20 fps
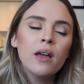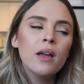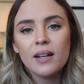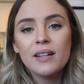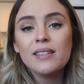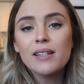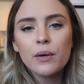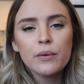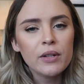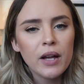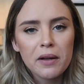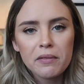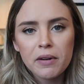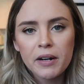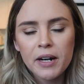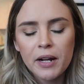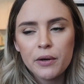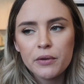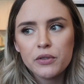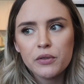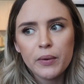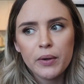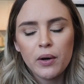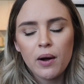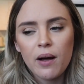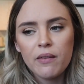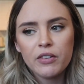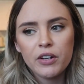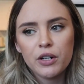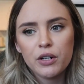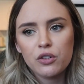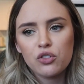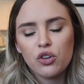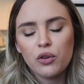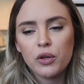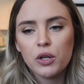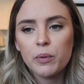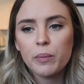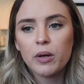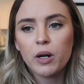It's outside right now, so I don't have it here to show
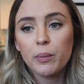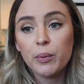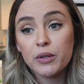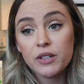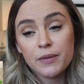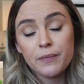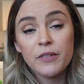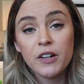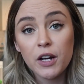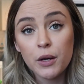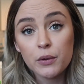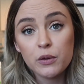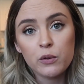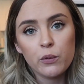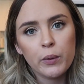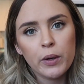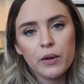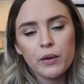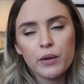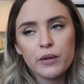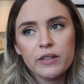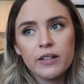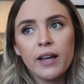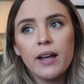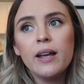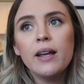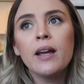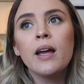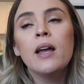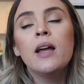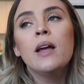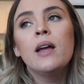you, but I'll put some videos of what it looks like.